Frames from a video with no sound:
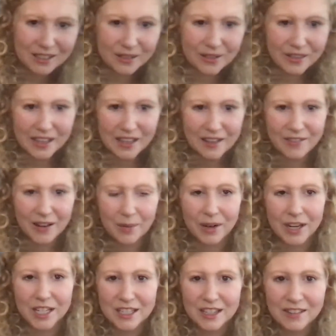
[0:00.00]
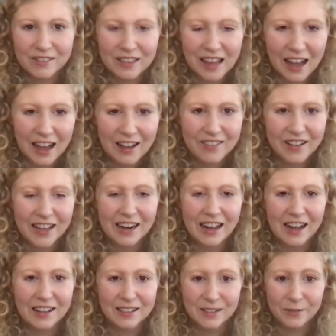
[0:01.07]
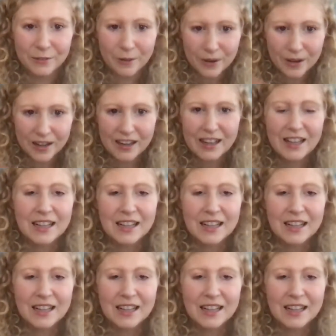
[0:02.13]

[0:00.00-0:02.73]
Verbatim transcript: to the vibration of love and asked for